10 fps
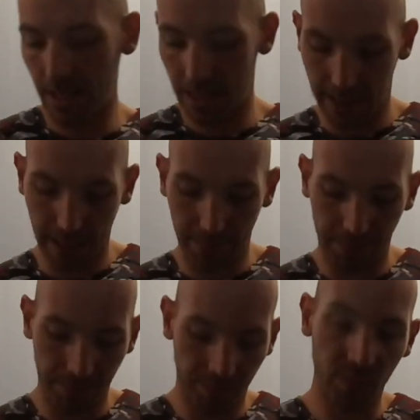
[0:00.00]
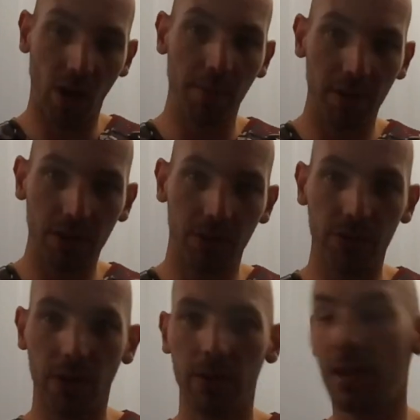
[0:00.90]
Um, I'm on the
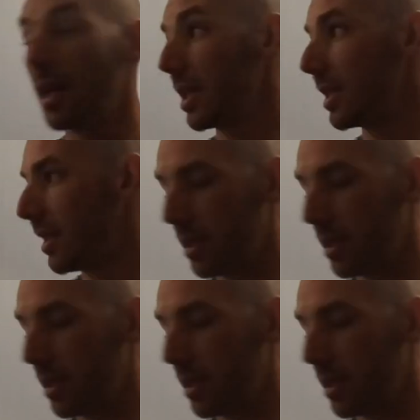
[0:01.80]
road a lot,